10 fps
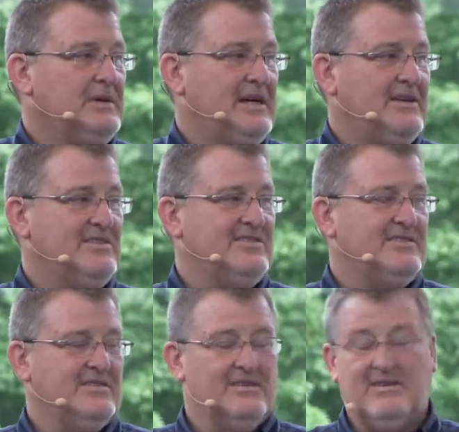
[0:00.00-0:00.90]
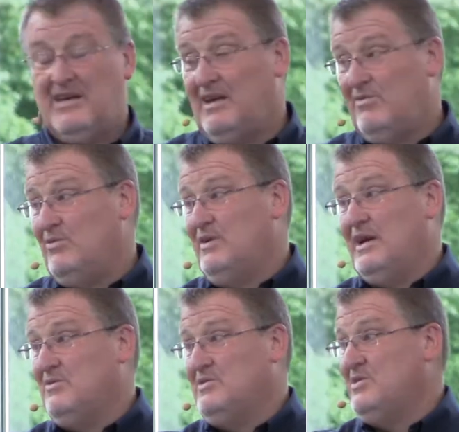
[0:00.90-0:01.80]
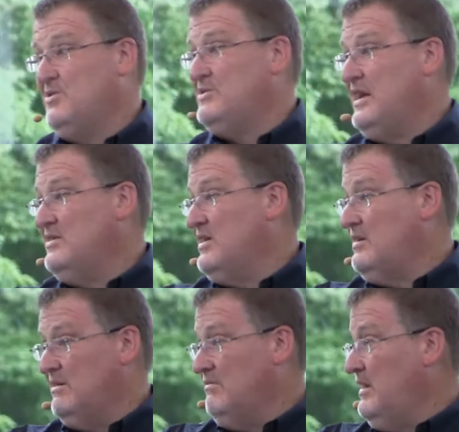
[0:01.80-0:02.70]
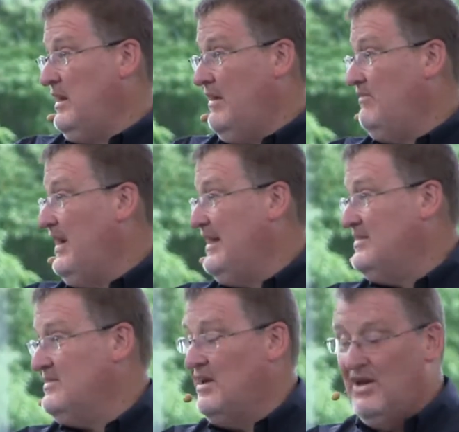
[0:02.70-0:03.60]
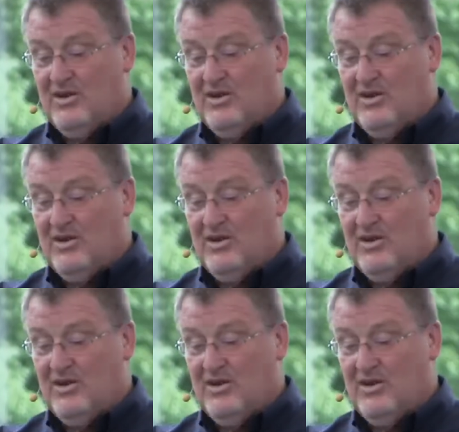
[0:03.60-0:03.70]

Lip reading: Because even when I was Joe's age, I couldn't run that fast.